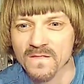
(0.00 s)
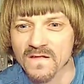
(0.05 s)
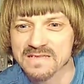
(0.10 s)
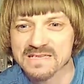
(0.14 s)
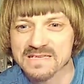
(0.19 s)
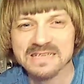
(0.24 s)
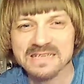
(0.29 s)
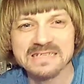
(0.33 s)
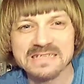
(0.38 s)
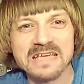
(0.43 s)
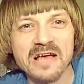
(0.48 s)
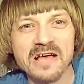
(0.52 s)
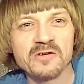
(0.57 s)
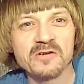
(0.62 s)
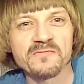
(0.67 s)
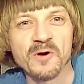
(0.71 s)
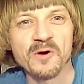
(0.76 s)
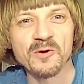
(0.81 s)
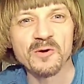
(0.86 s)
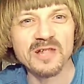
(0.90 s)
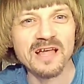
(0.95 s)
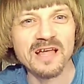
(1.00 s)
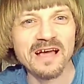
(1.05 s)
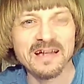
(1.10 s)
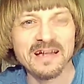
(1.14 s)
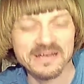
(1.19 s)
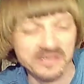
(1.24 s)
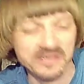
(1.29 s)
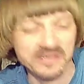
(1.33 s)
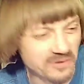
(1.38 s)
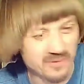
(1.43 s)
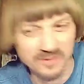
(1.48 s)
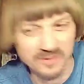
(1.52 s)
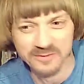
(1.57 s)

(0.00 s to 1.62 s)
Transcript: it's like a telephone line, you know?